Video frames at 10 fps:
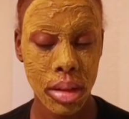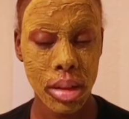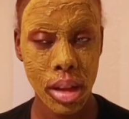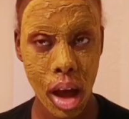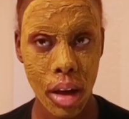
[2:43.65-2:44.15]

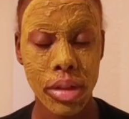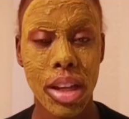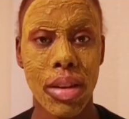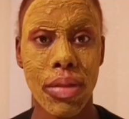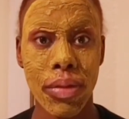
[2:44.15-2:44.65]
Soft
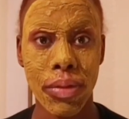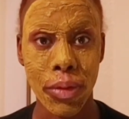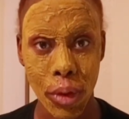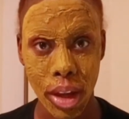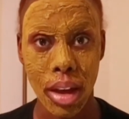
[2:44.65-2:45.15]
and
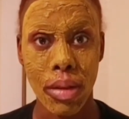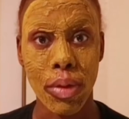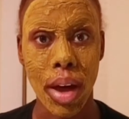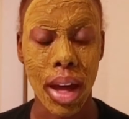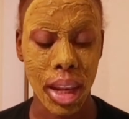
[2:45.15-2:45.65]
free of
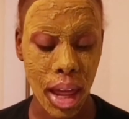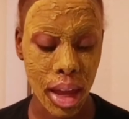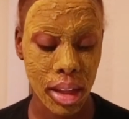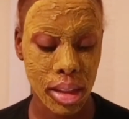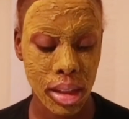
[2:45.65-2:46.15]
fine
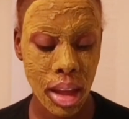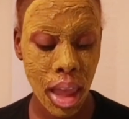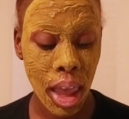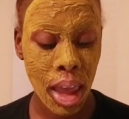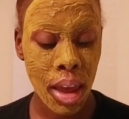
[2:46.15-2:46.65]
lines.
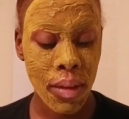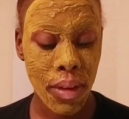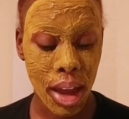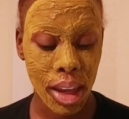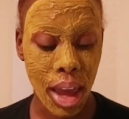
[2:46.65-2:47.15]

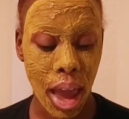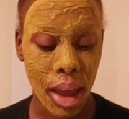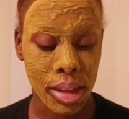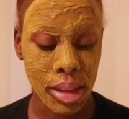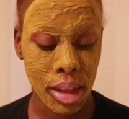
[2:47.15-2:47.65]
Fatty
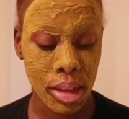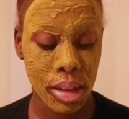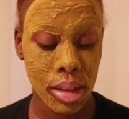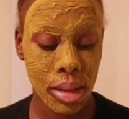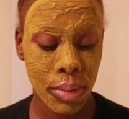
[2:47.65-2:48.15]

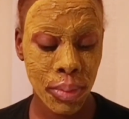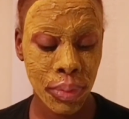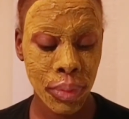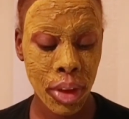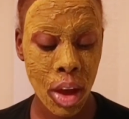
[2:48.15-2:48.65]
acids
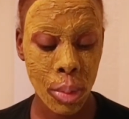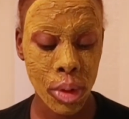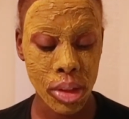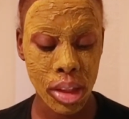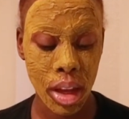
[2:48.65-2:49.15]
help
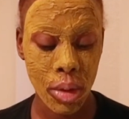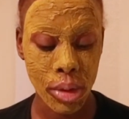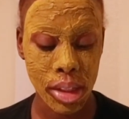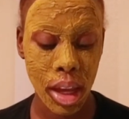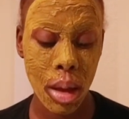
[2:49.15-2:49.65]
your skin
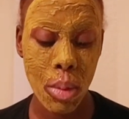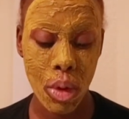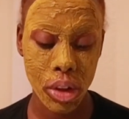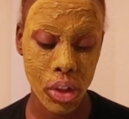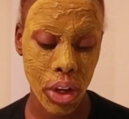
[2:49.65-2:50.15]
retain
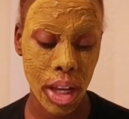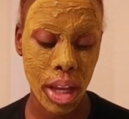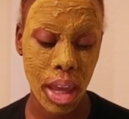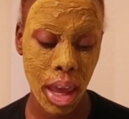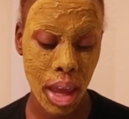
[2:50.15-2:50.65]
moisture
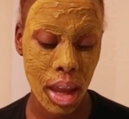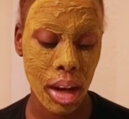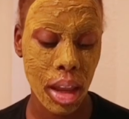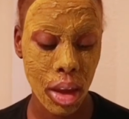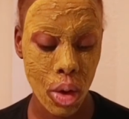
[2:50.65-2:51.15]
and
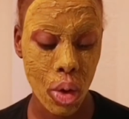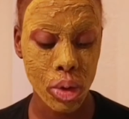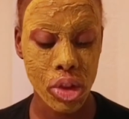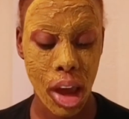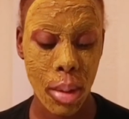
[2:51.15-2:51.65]
can
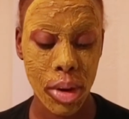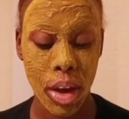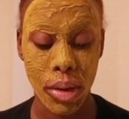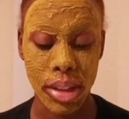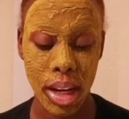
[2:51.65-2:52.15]
heal
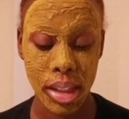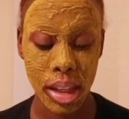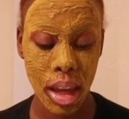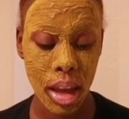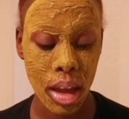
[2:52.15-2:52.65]
chapped, irritated
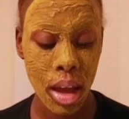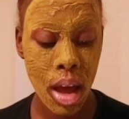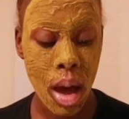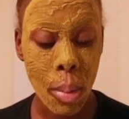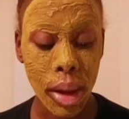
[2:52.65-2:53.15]
skin.
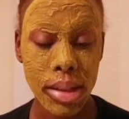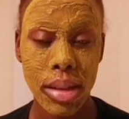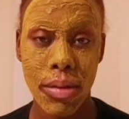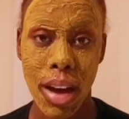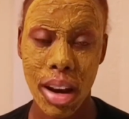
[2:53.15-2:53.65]
Plus,
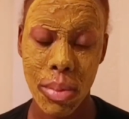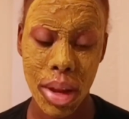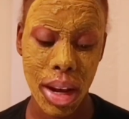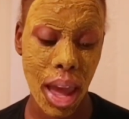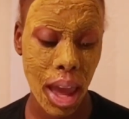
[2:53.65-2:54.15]
the
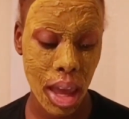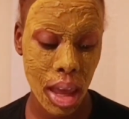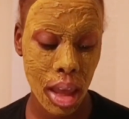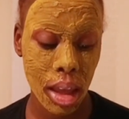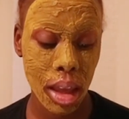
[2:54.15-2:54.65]
vitamin
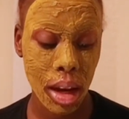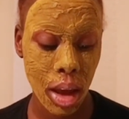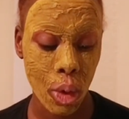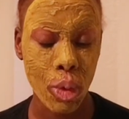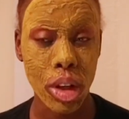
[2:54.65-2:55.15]
A can
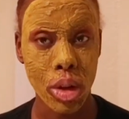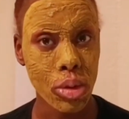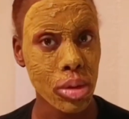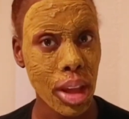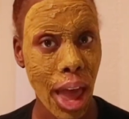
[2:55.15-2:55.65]
help
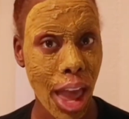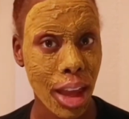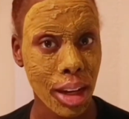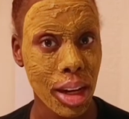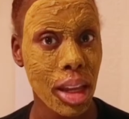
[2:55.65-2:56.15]
reduce
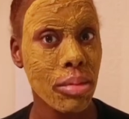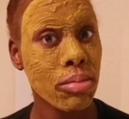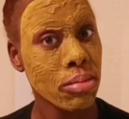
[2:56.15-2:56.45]
acne.